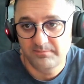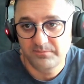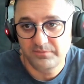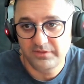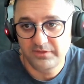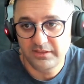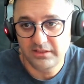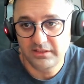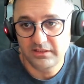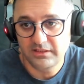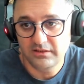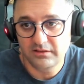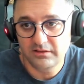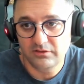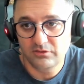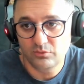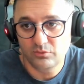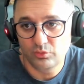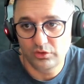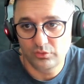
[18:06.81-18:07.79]

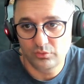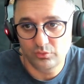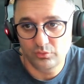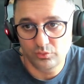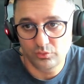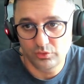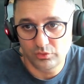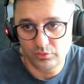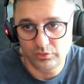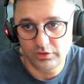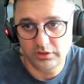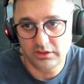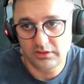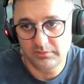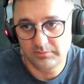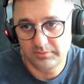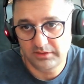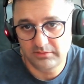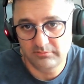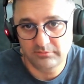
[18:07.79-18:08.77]
what we're
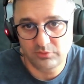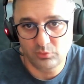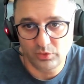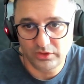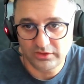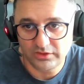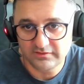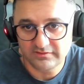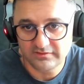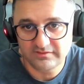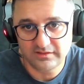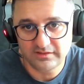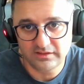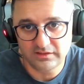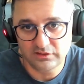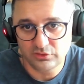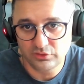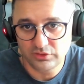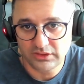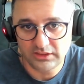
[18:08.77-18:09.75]
going to be
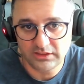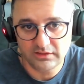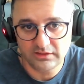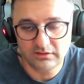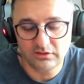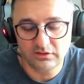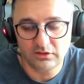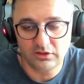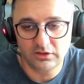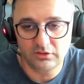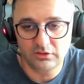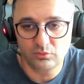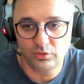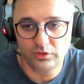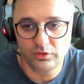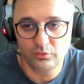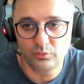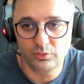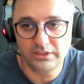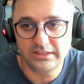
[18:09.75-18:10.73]
witnessing and looking on
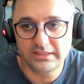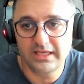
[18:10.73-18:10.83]
where we